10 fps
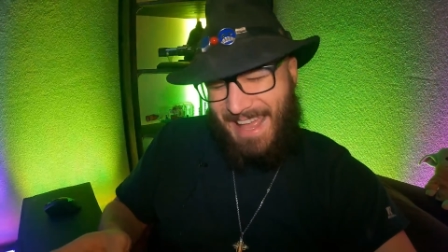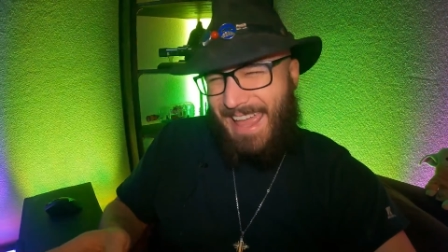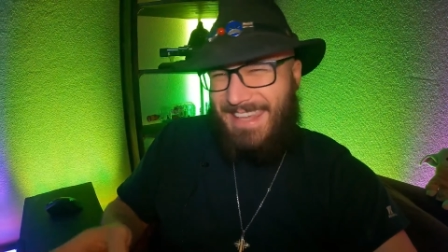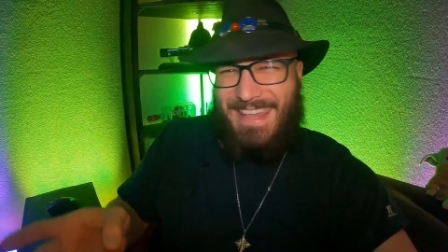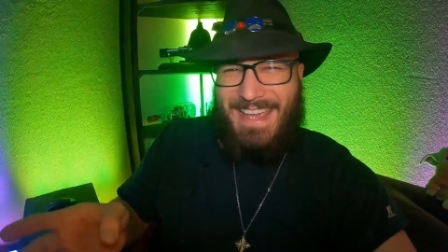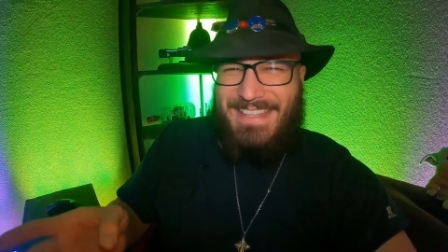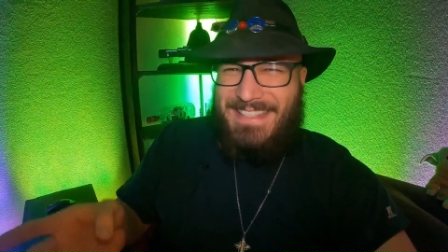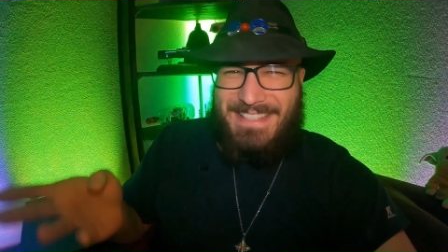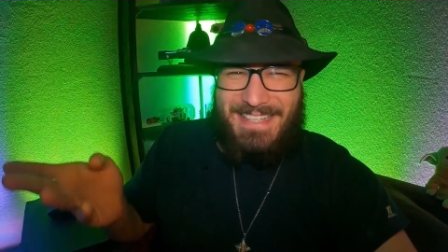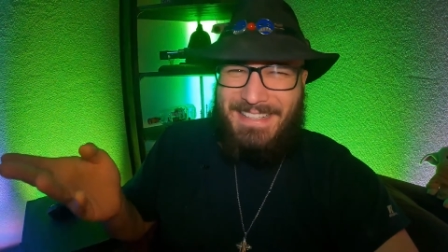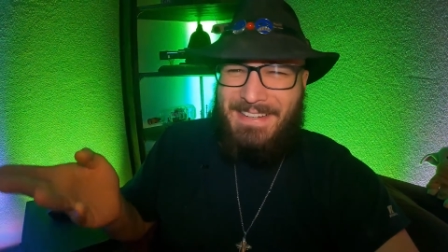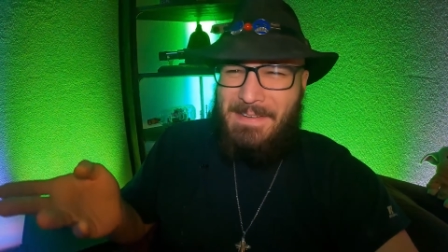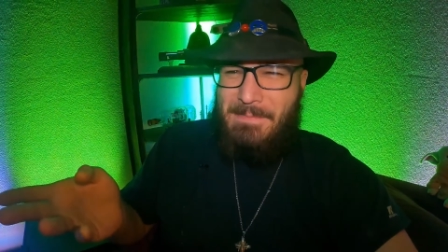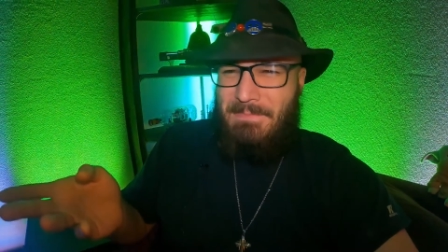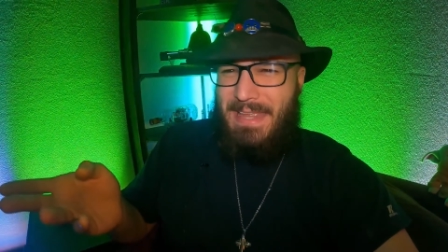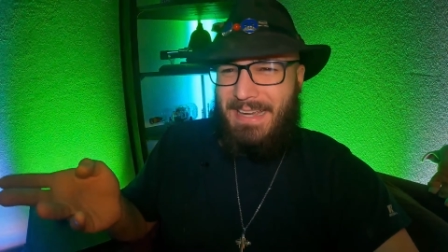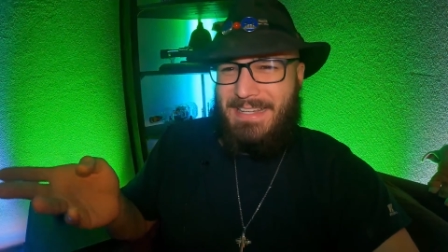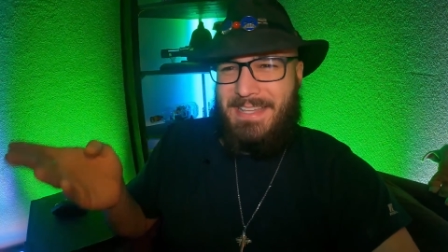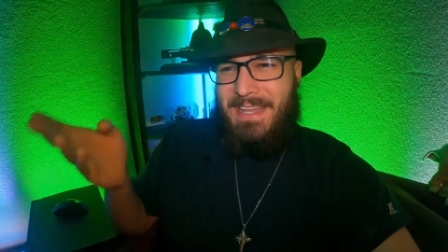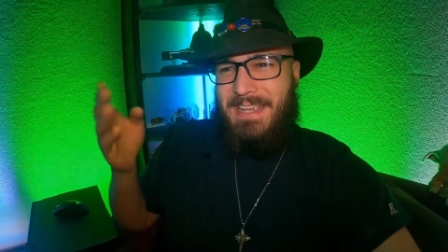I guess. Yeah,
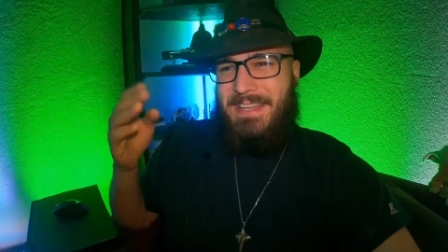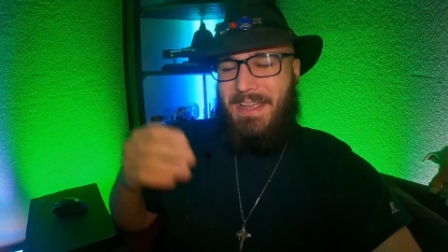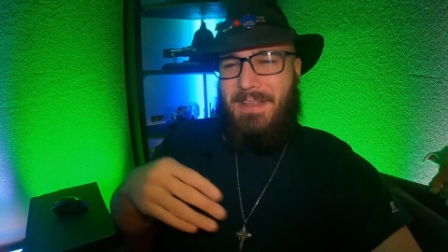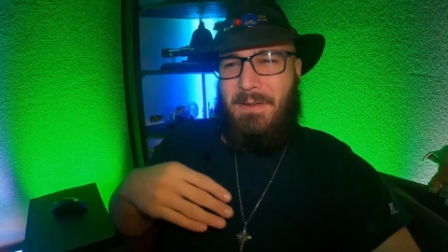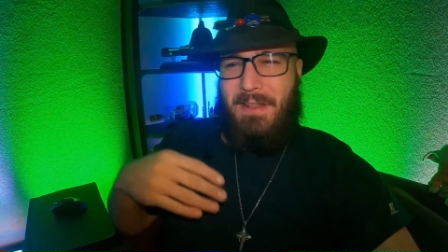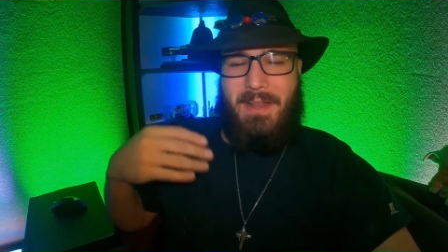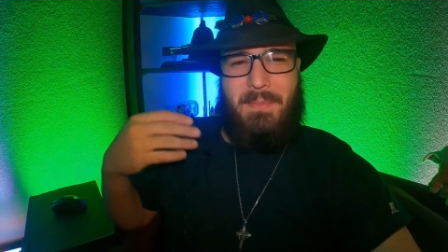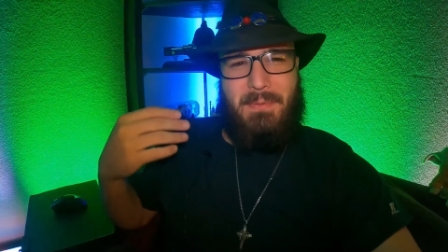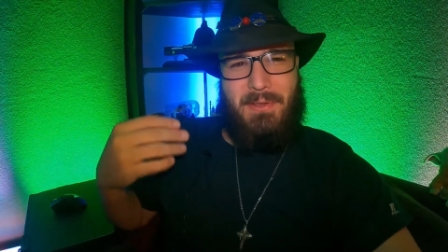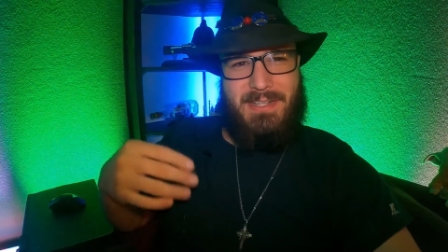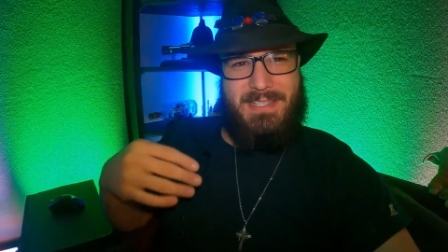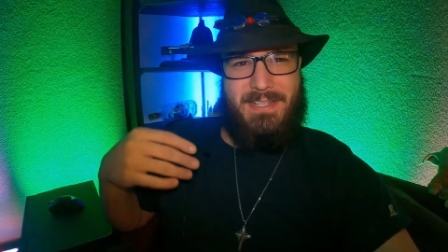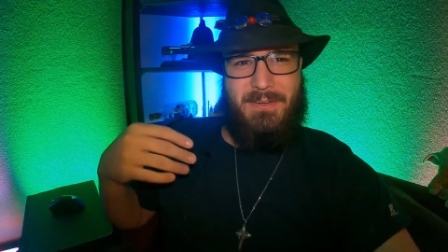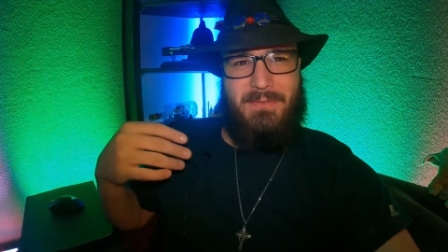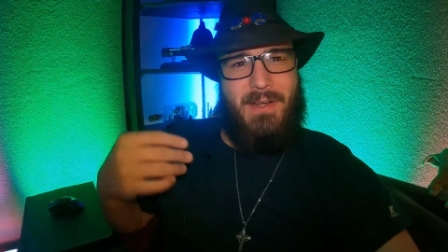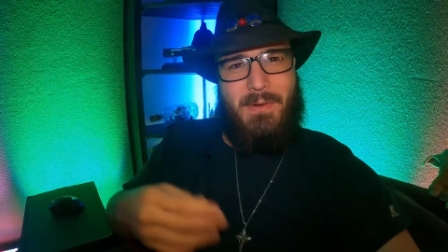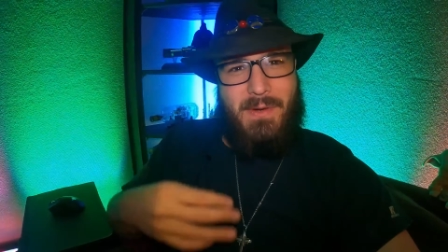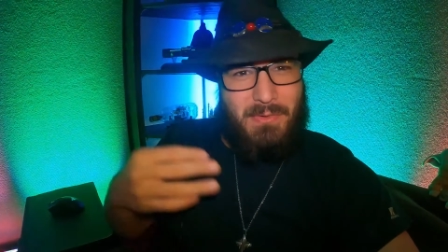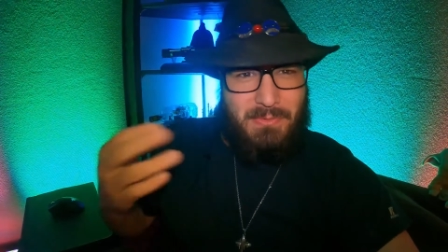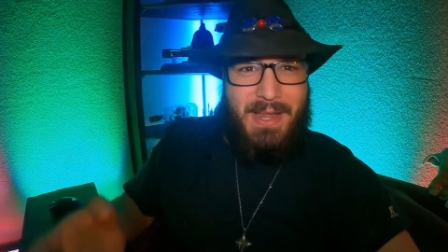because yeah, a lot of people are considered very
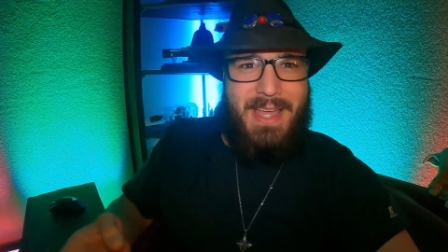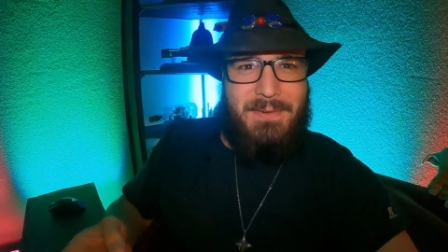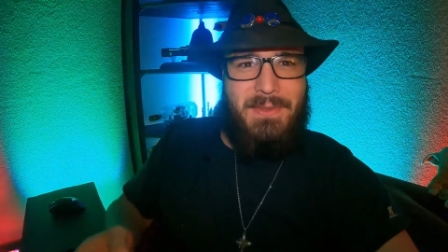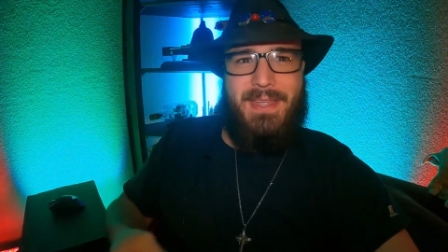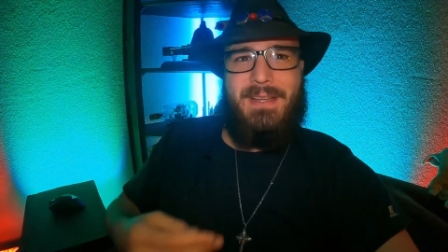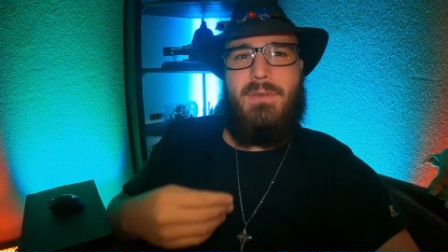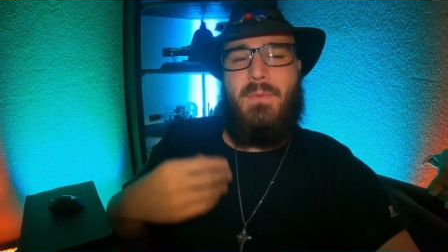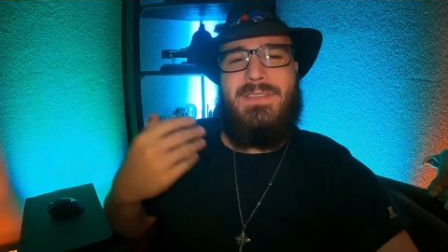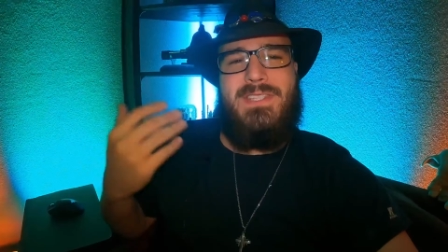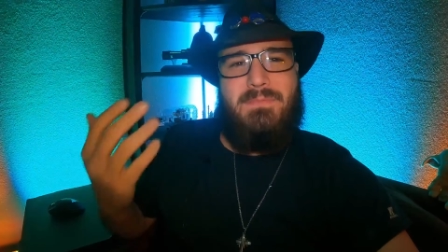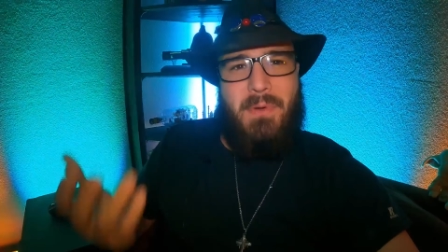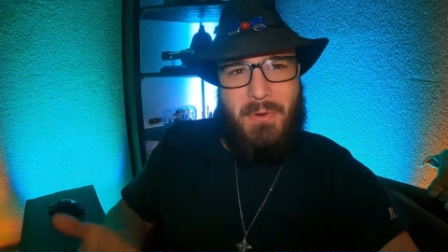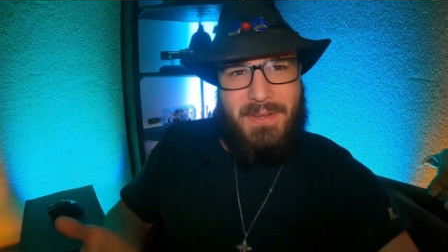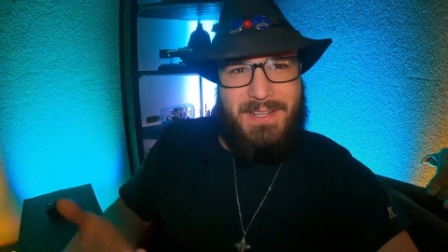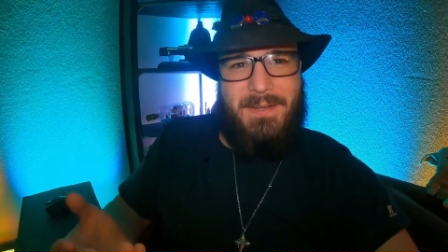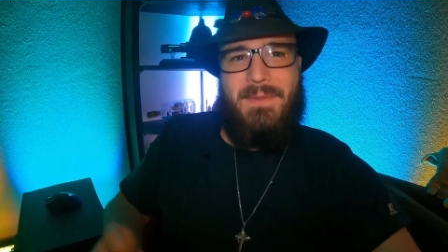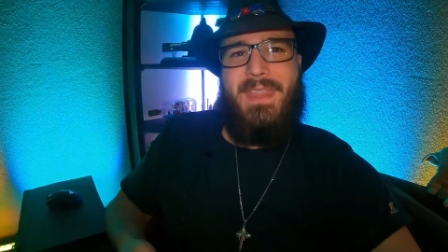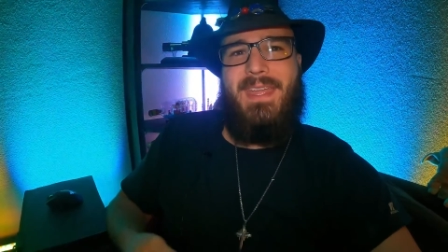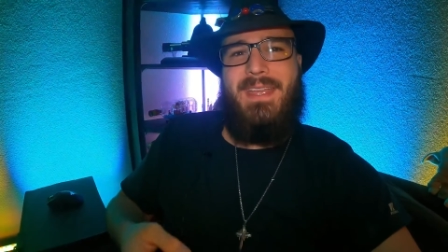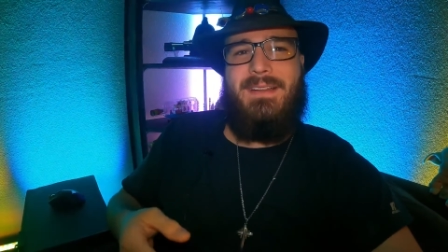well read when they are well spoken,
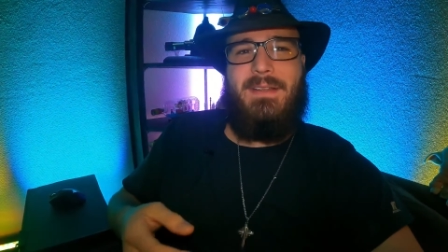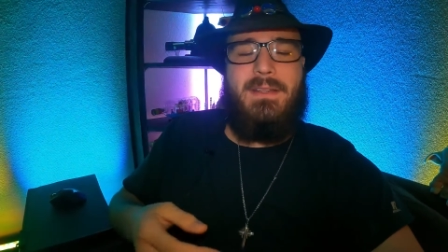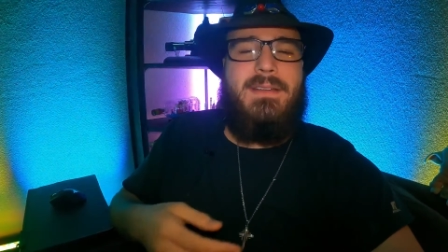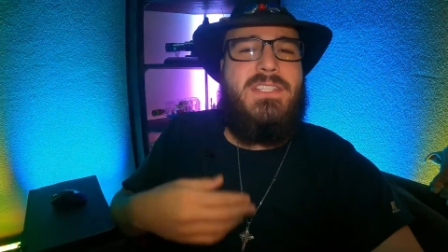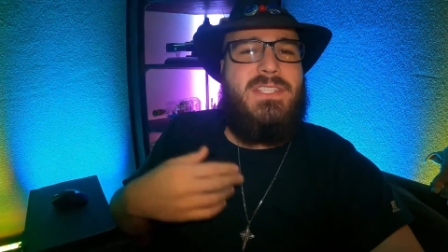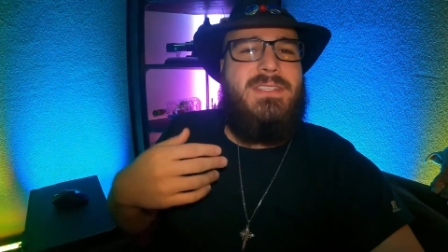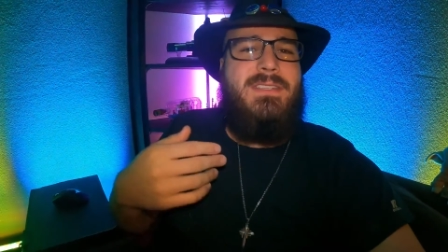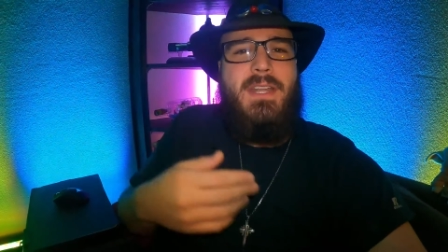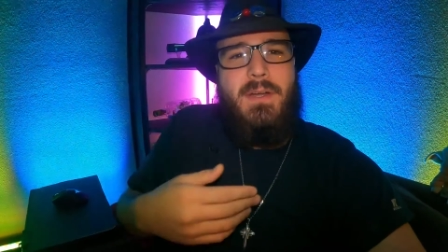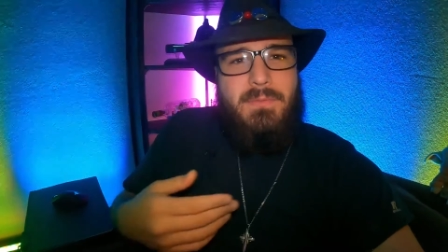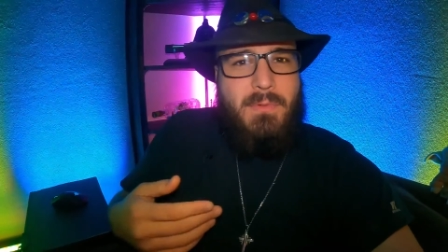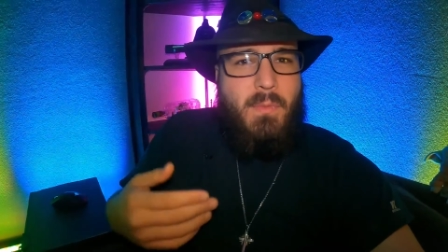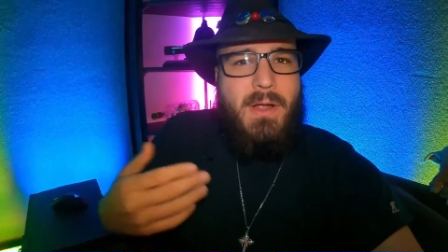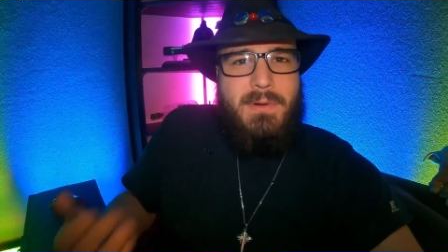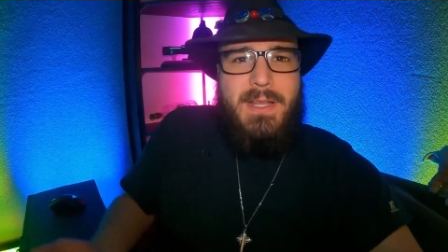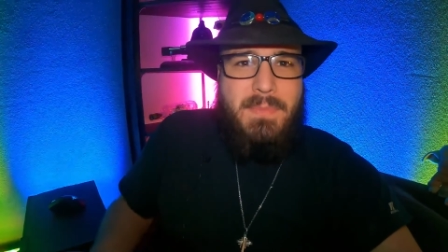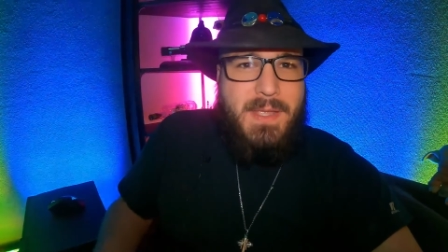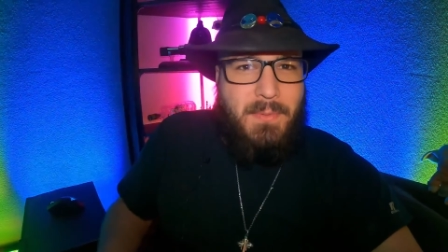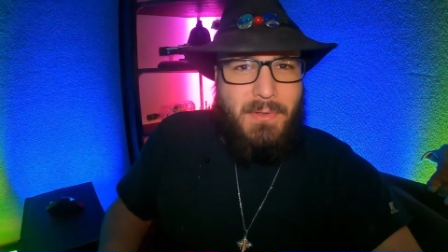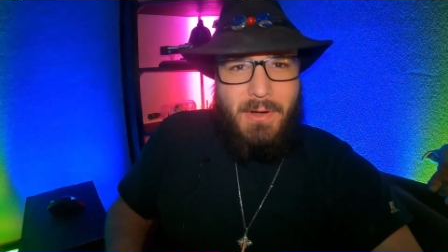when they just, you know, well read
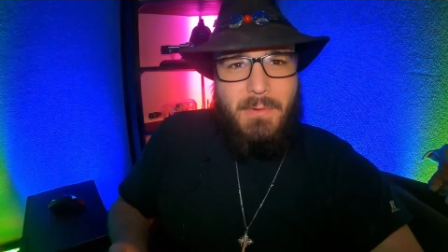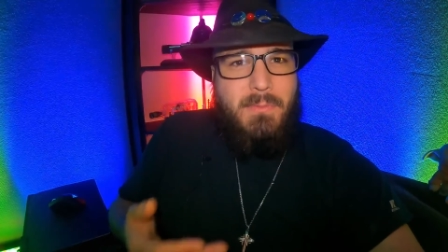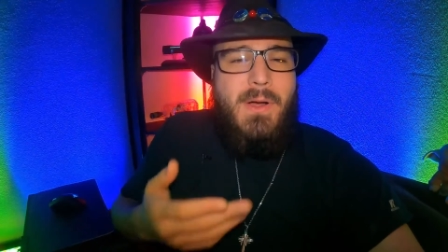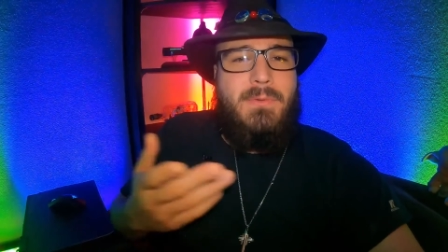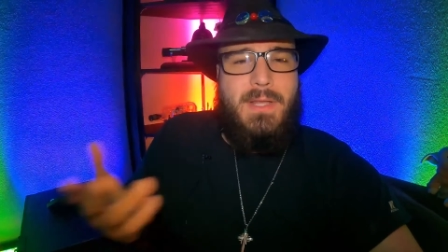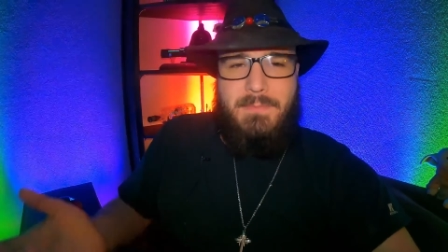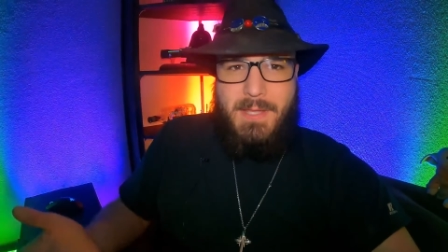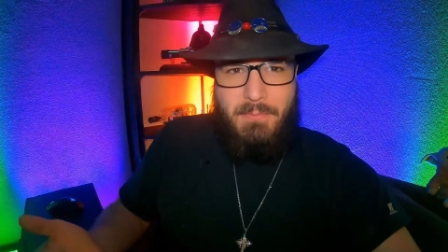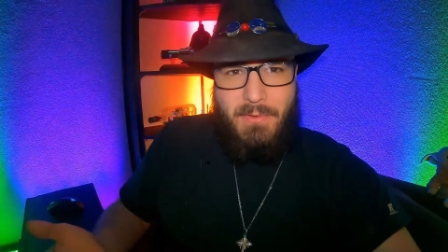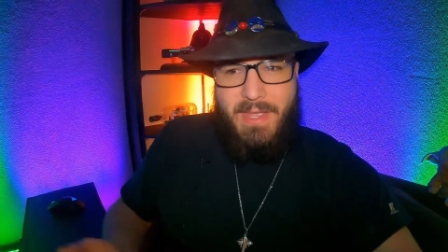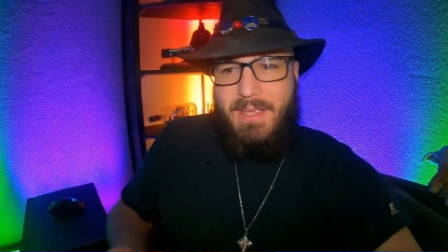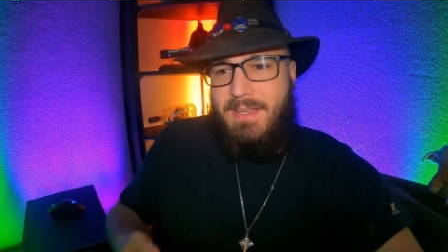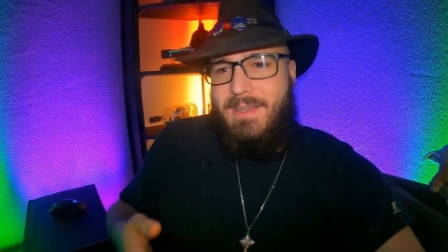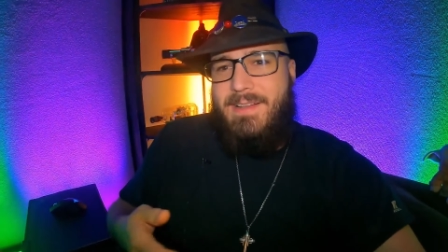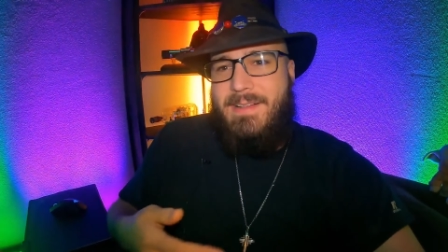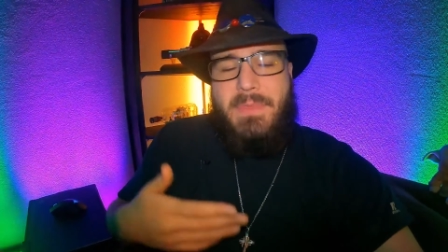people are well read people. They